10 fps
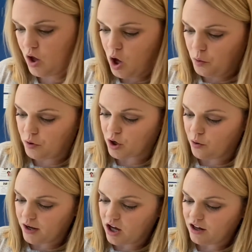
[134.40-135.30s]
We're
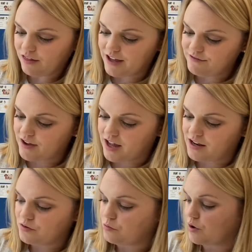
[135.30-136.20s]
going on a leaf hunt.
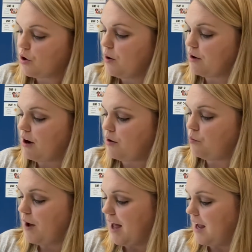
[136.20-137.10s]
We're going right
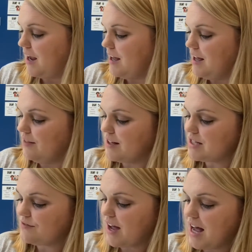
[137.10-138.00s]
away. Let's
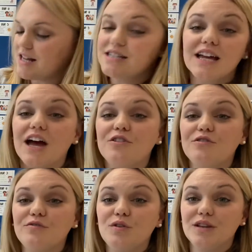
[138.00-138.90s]
find
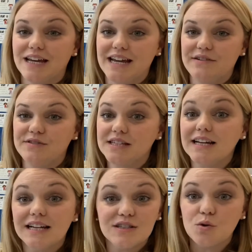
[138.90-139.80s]
colorful leaves.
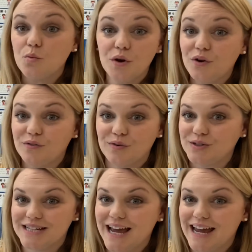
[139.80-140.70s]
It's a wonderful
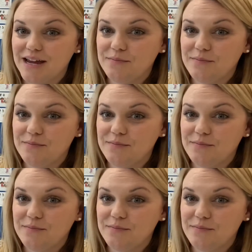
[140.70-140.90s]
day.